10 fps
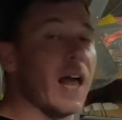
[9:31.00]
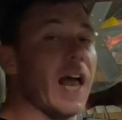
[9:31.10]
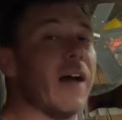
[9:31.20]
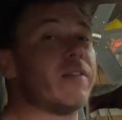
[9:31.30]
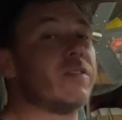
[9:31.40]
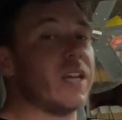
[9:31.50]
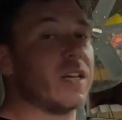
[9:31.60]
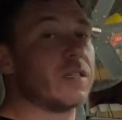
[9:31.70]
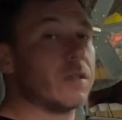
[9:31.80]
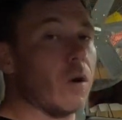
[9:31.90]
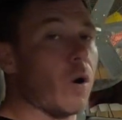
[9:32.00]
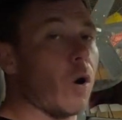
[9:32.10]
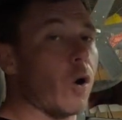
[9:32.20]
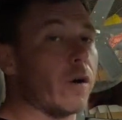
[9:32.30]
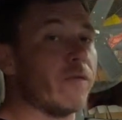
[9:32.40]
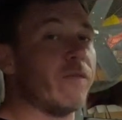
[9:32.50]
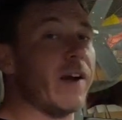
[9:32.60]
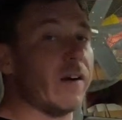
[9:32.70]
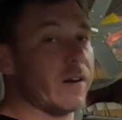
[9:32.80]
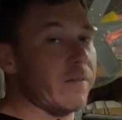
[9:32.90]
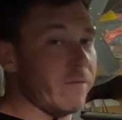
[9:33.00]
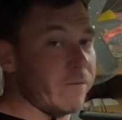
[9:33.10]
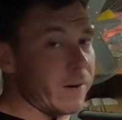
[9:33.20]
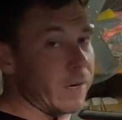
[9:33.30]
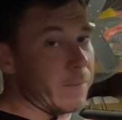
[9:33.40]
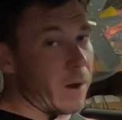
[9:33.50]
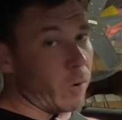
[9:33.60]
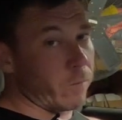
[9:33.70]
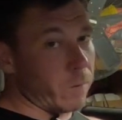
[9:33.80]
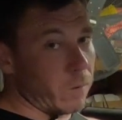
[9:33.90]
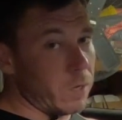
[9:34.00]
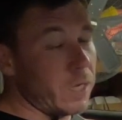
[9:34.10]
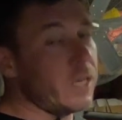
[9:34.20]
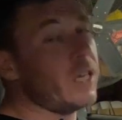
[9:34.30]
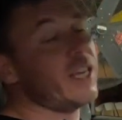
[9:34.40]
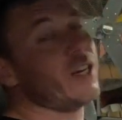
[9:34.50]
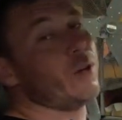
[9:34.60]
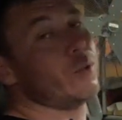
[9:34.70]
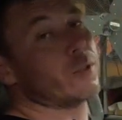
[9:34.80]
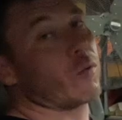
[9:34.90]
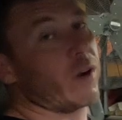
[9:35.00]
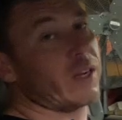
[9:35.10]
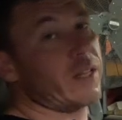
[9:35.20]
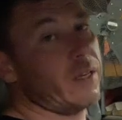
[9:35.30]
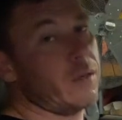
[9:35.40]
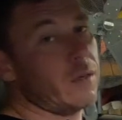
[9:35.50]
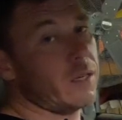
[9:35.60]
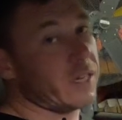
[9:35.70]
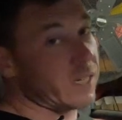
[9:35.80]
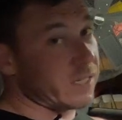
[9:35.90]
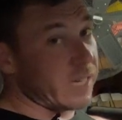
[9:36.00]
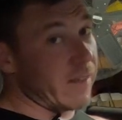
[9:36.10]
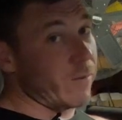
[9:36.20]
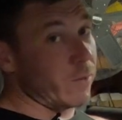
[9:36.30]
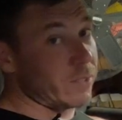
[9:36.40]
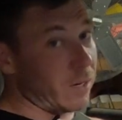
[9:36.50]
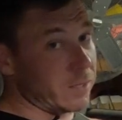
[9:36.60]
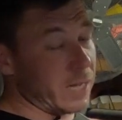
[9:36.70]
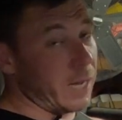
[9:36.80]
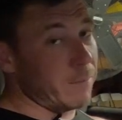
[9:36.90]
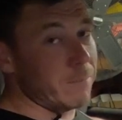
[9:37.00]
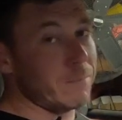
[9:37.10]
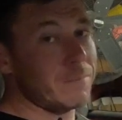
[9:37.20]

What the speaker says: Active tests are very, very powerful, and used correctly can save you a ton of time.